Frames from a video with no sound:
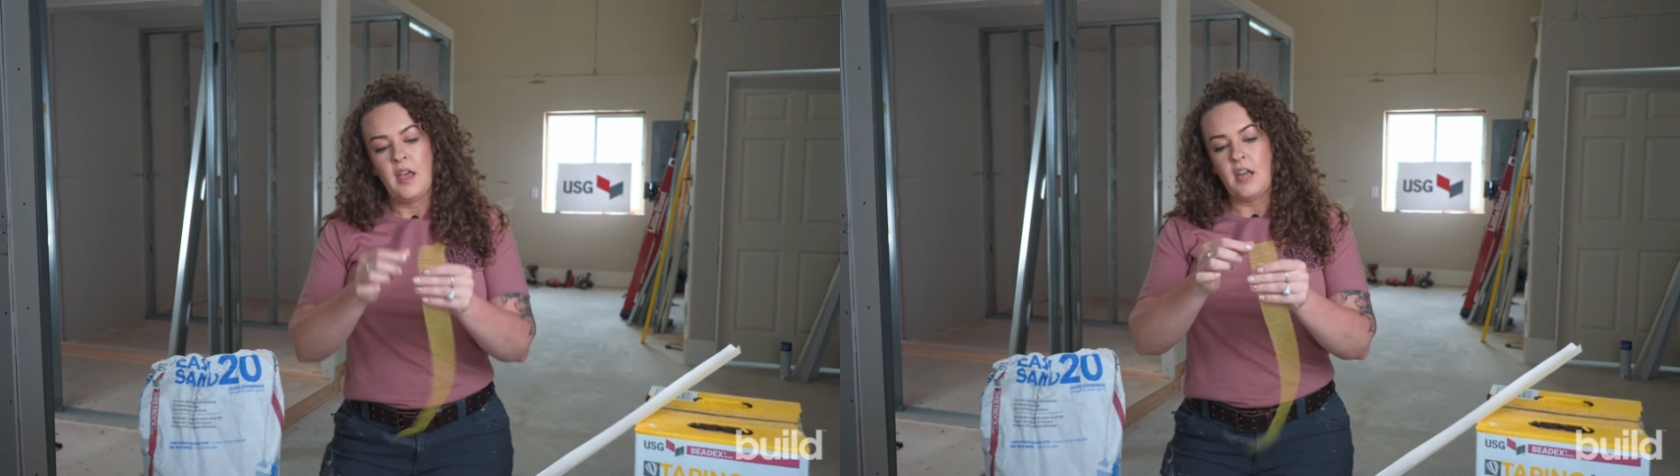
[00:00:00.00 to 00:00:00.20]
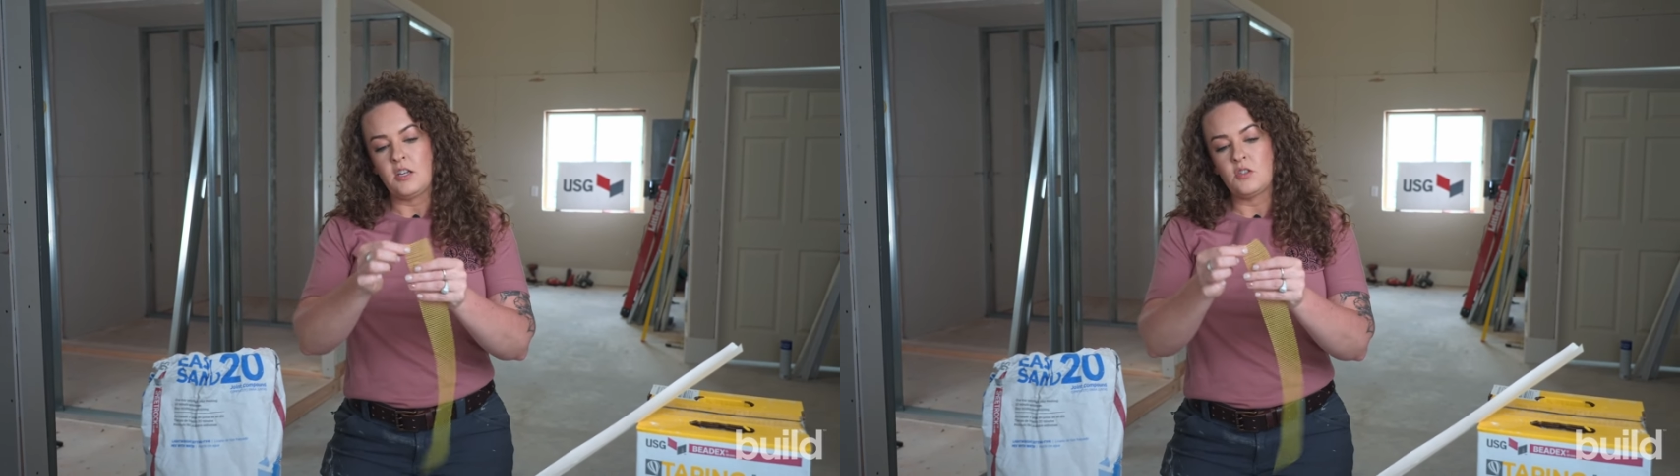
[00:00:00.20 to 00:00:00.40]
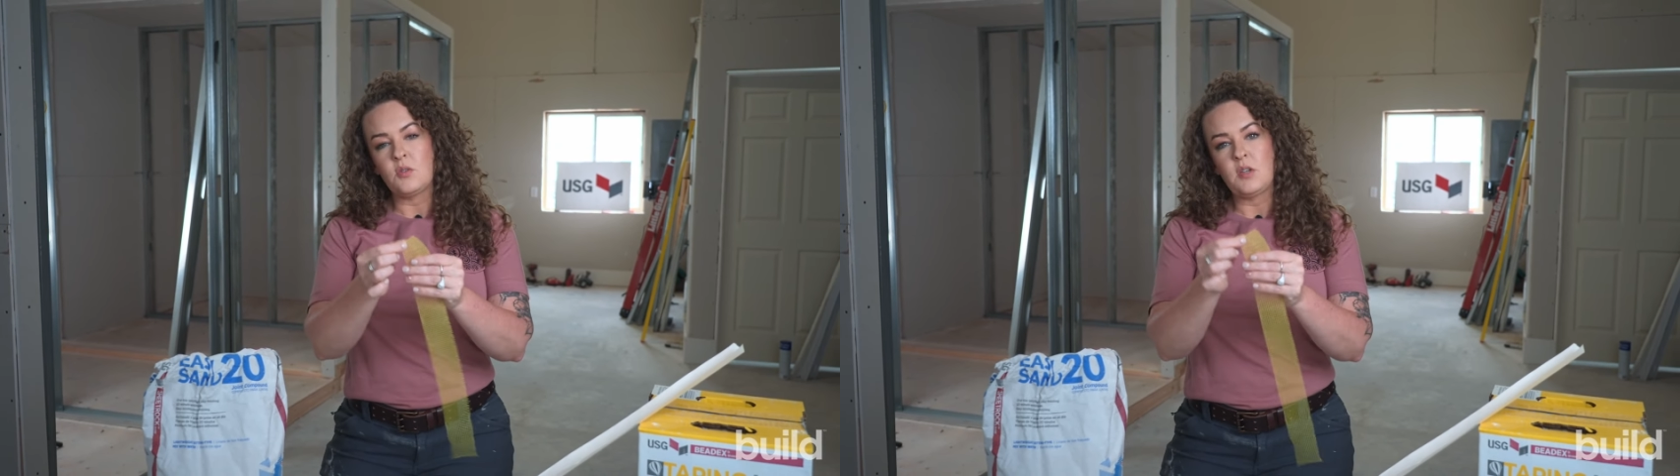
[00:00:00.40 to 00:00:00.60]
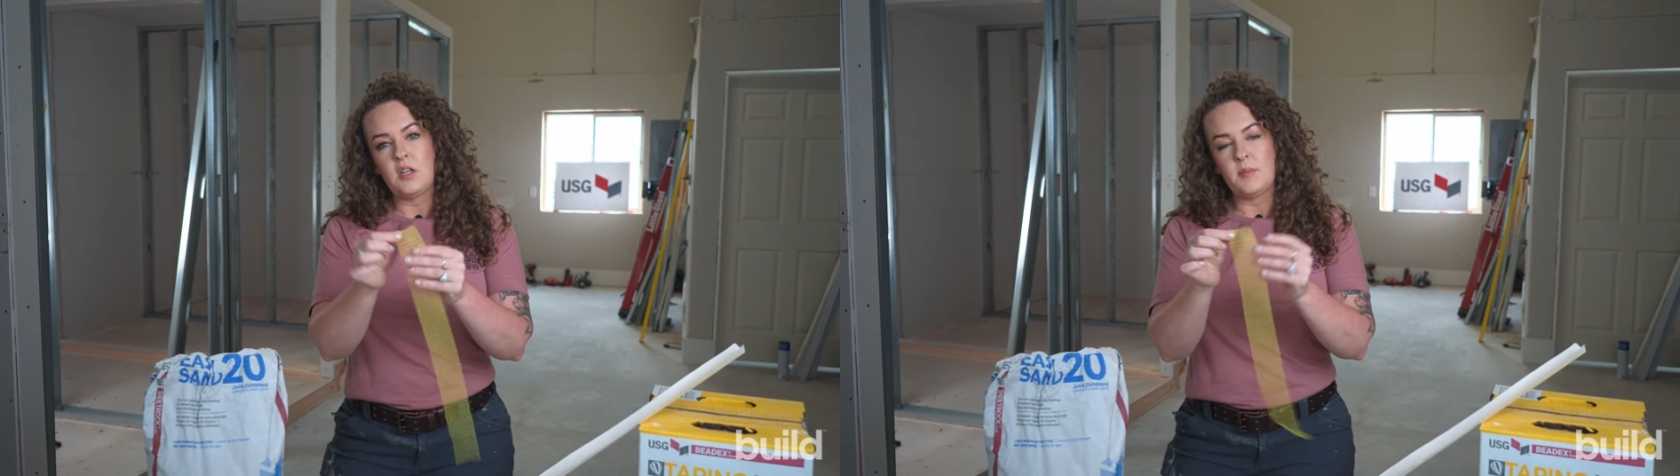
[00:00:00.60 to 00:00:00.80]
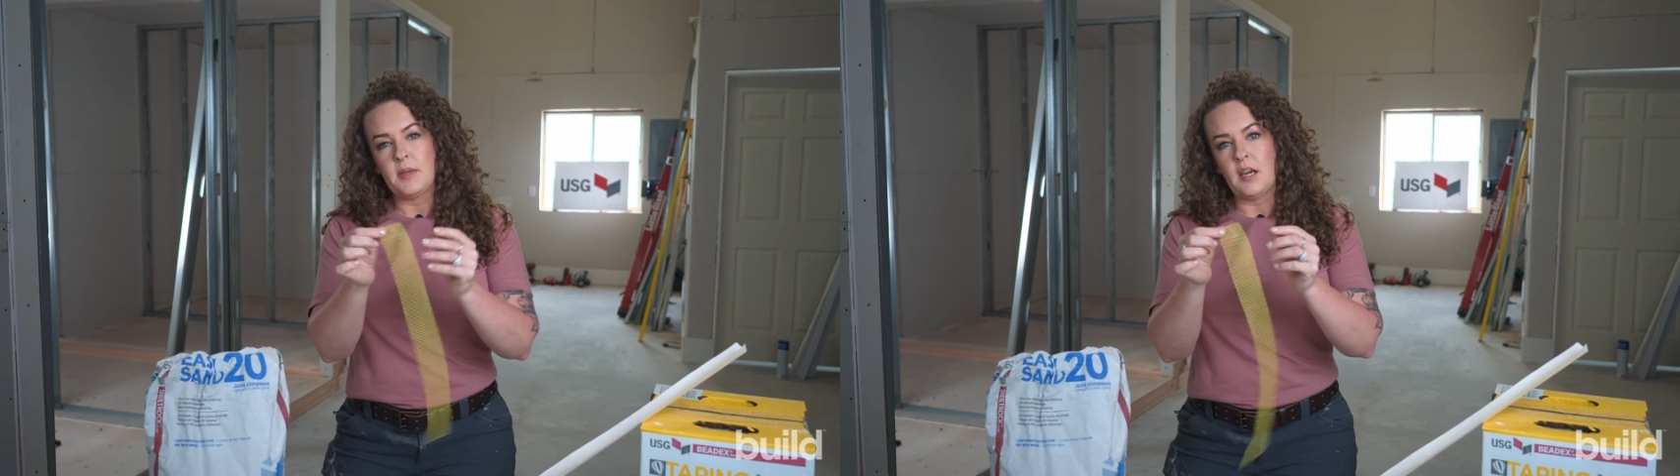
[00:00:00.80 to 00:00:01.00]
And you do need
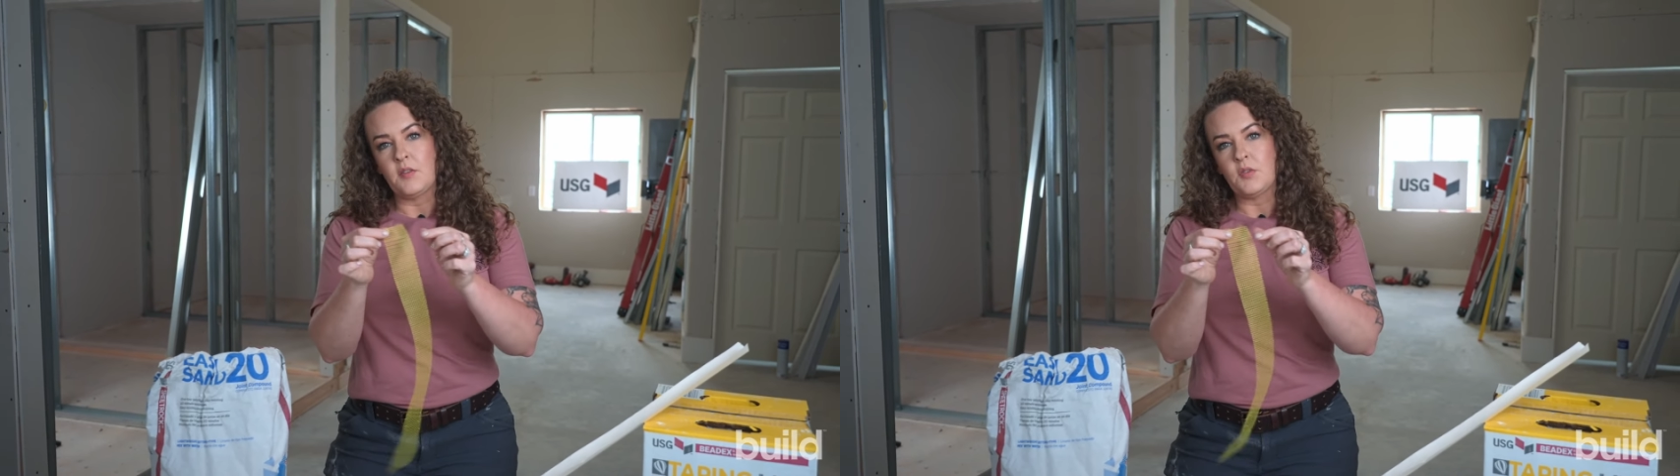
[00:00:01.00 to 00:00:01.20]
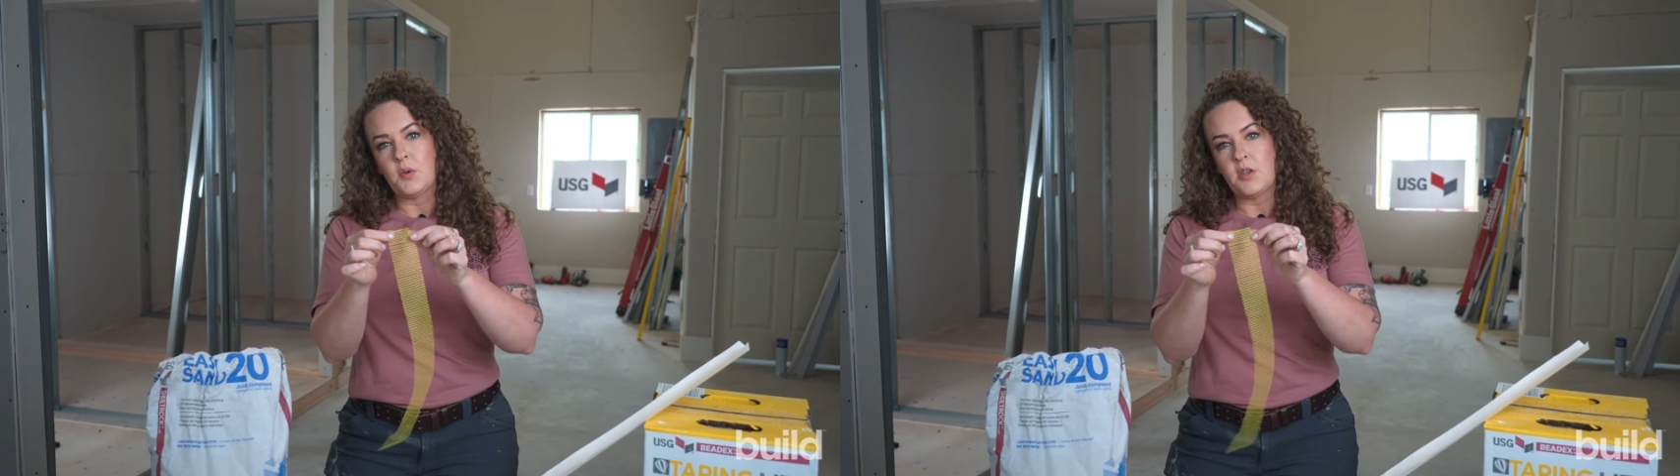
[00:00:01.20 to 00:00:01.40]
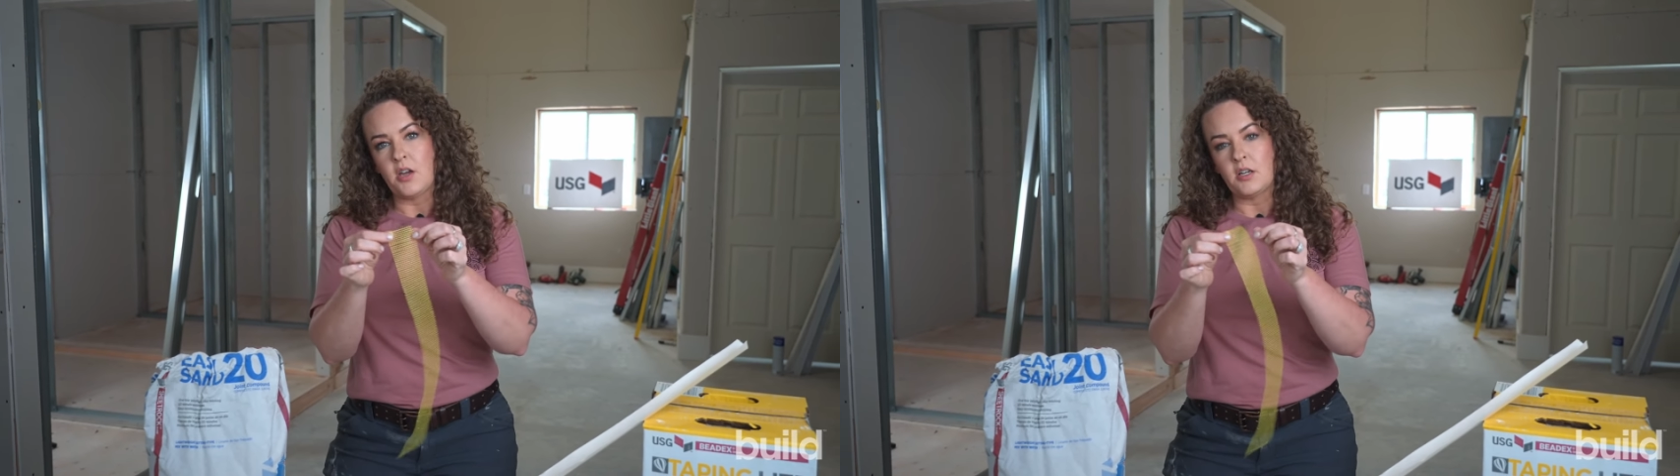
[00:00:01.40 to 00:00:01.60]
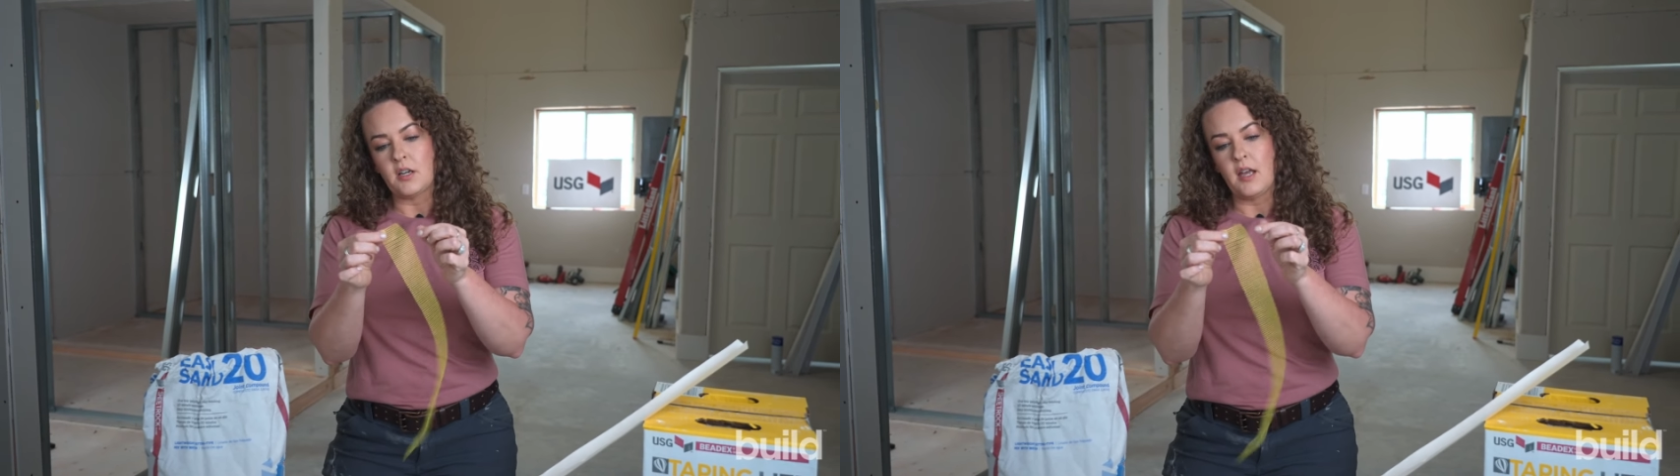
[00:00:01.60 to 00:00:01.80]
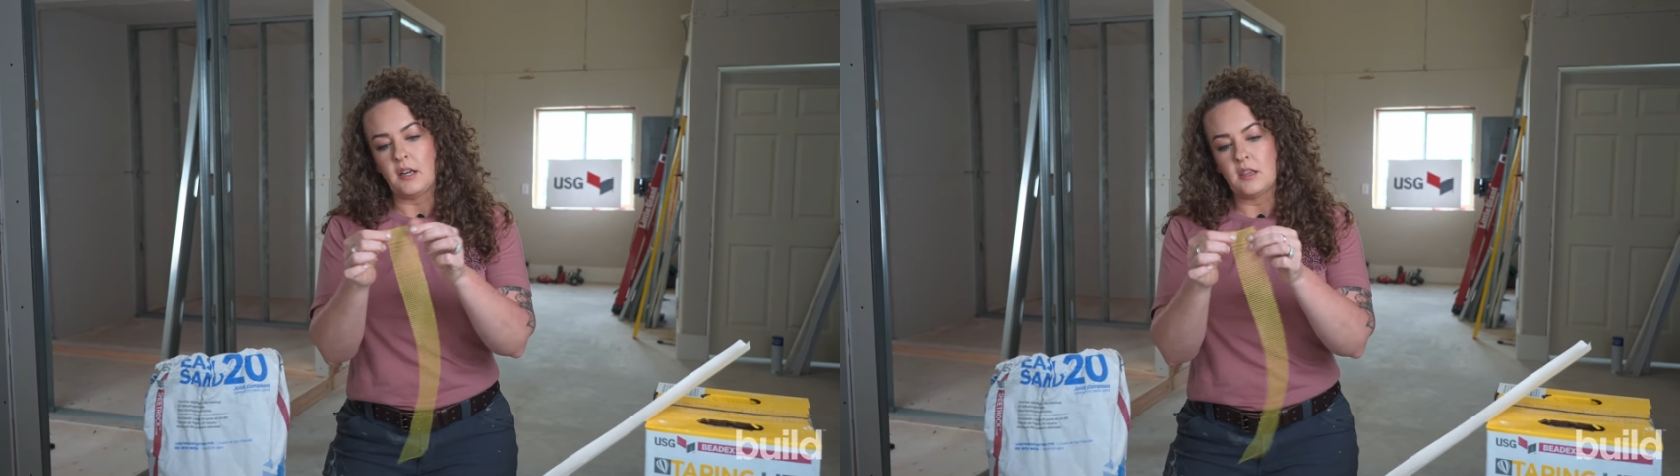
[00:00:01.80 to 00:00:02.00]
to be careful with how you're
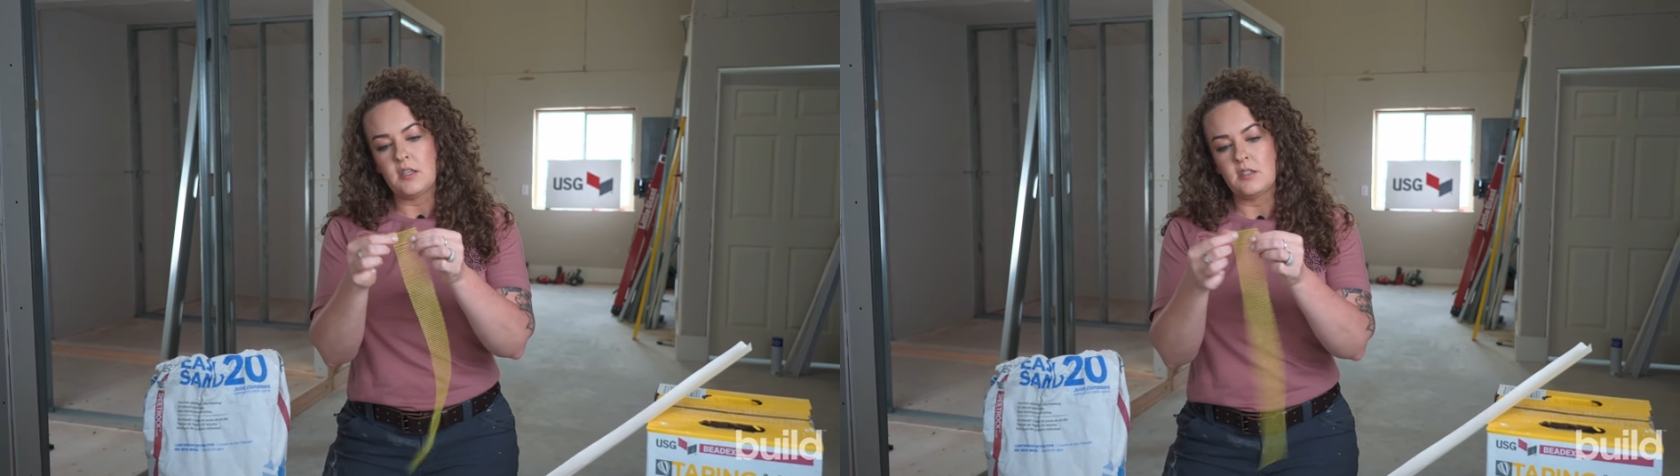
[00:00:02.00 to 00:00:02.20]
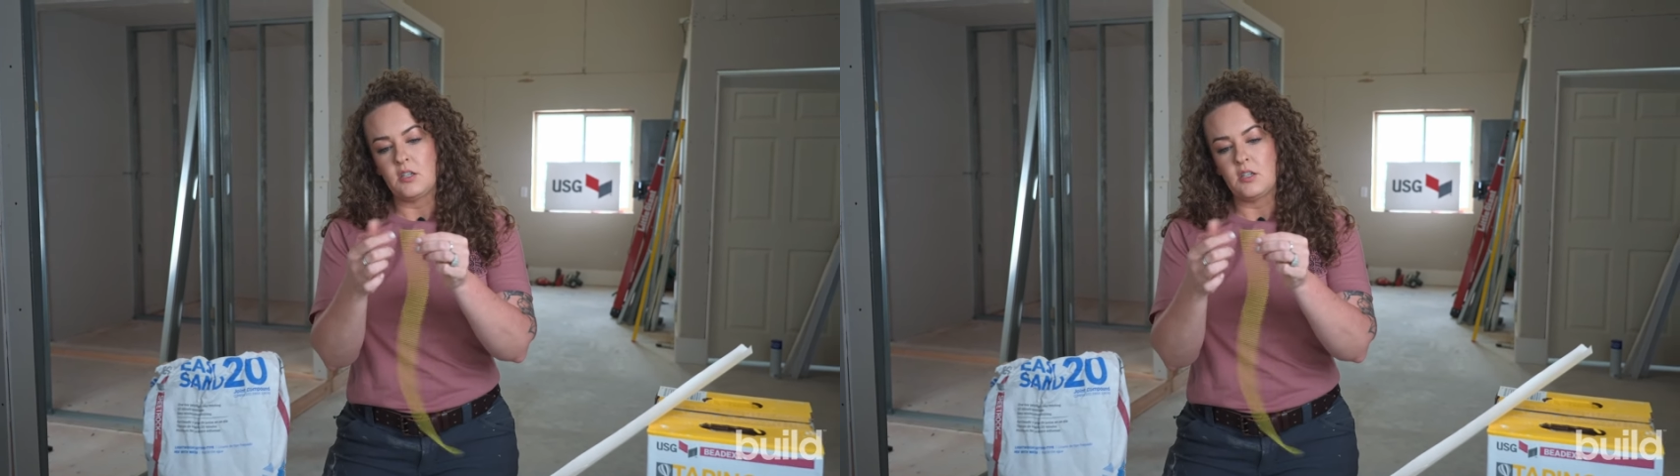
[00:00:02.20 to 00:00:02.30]
cutting this.